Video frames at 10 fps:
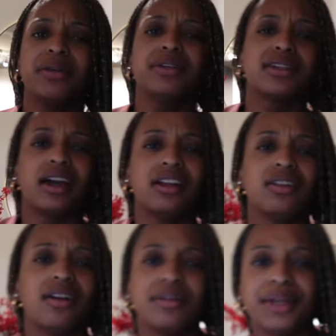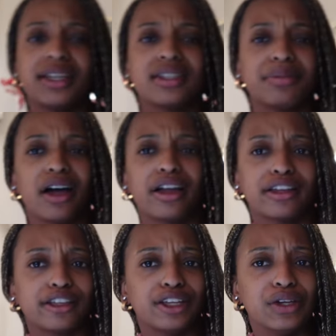it was kind of long because I'm
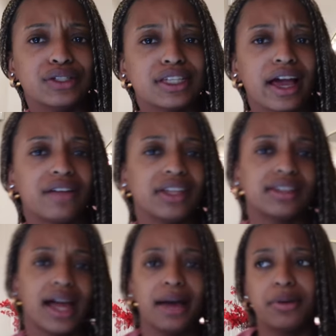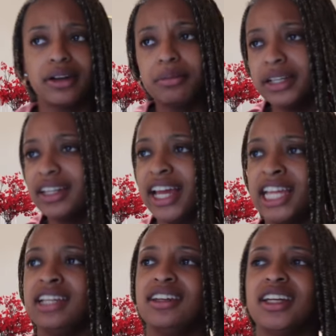not used to having lab on a Monday.